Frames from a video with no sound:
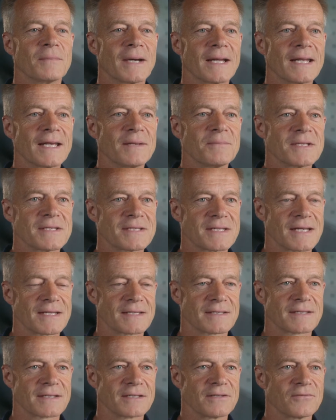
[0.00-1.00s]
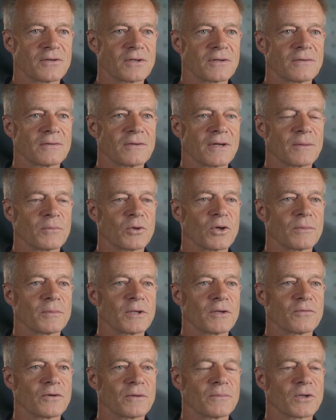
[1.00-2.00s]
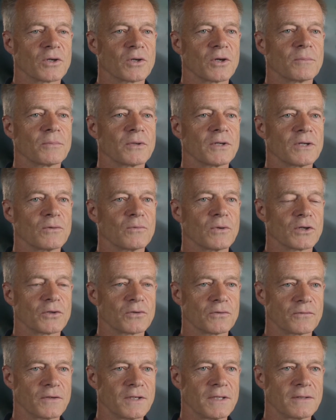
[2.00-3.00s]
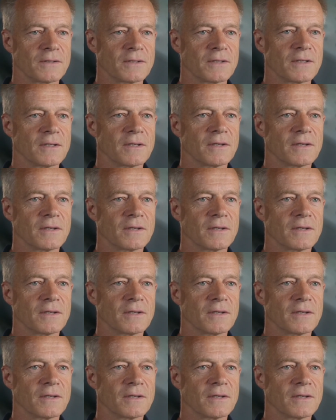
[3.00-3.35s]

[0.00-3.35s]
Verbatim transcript: My name is Hans Griever. I'm coming from the company One2Feed,